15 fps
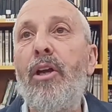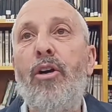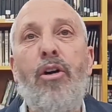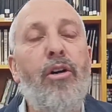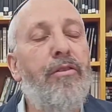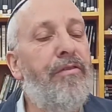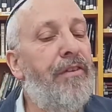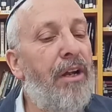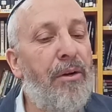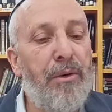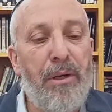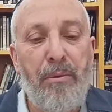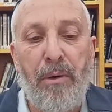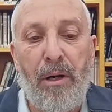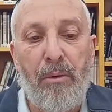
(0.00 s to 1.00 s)
It could
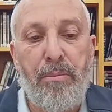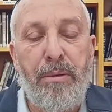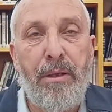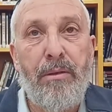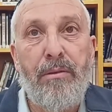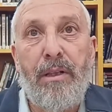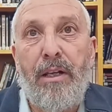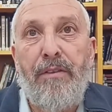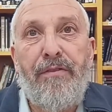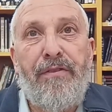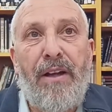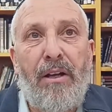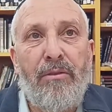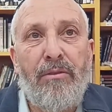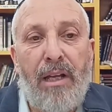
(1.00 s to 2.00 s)
very well be that he
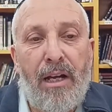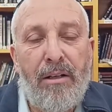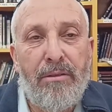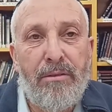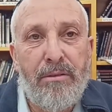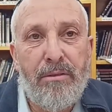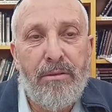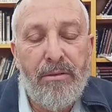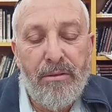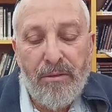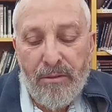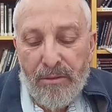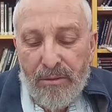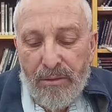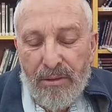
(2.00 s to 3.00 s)
found out.
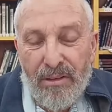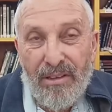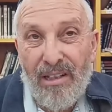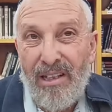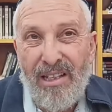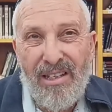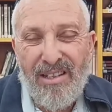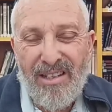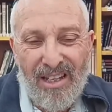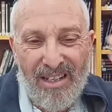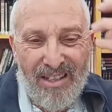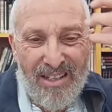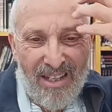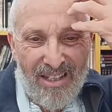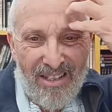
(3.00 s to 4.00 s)
He's
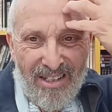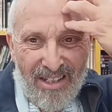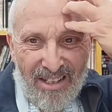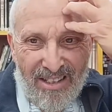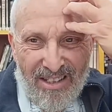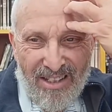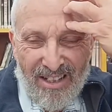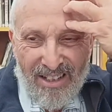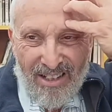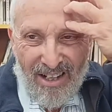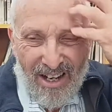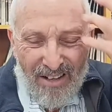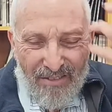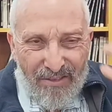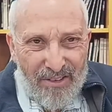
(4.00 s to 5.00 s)
a
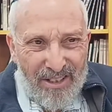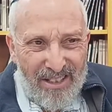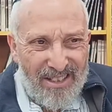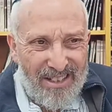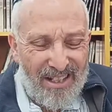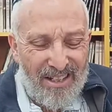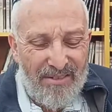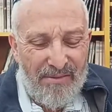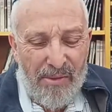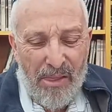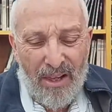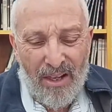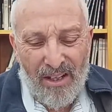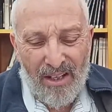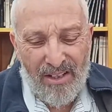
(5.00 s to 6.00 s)
conniver.
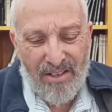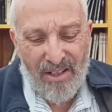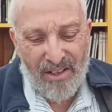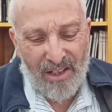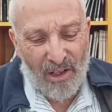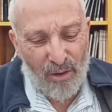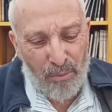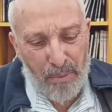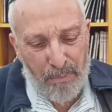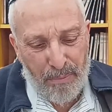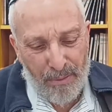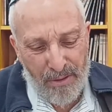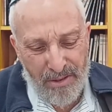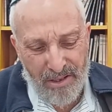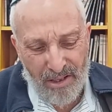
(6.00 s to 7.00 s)
He's a terrible
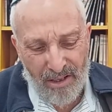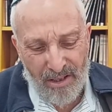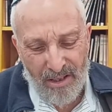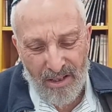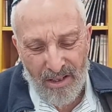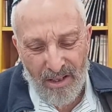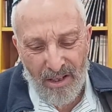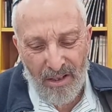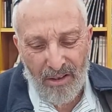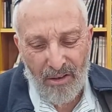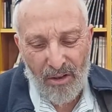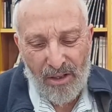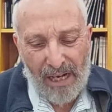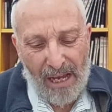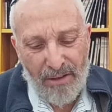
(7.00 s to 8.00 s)
person.
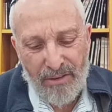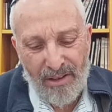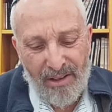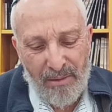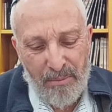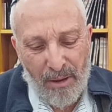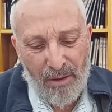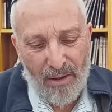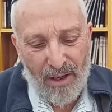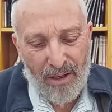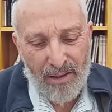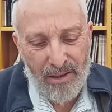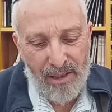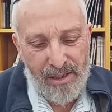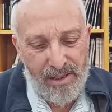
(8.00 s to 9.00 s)
Look how the
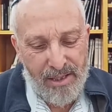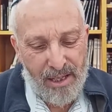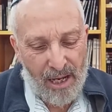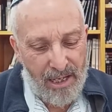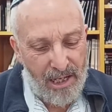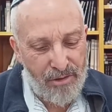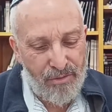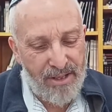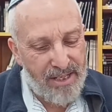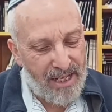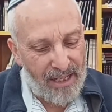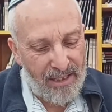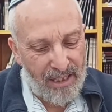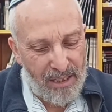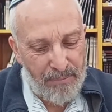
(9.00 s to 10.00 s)
Gemara in Sanhedrin
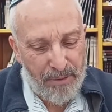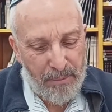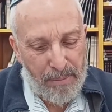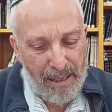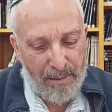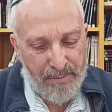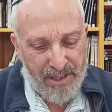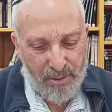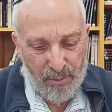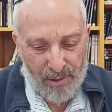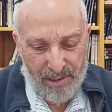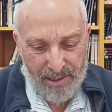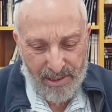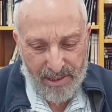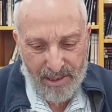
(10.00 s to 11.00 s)
Sadi Gimel, the bottom
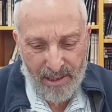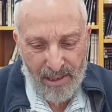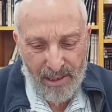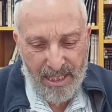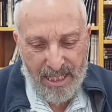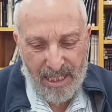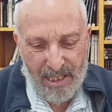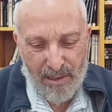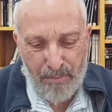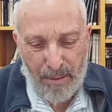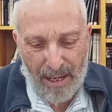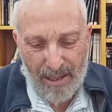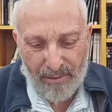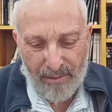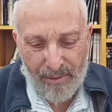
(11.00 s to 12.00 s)
source, 6
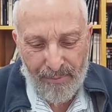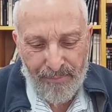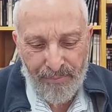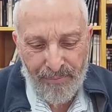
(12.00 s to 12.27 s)
bet,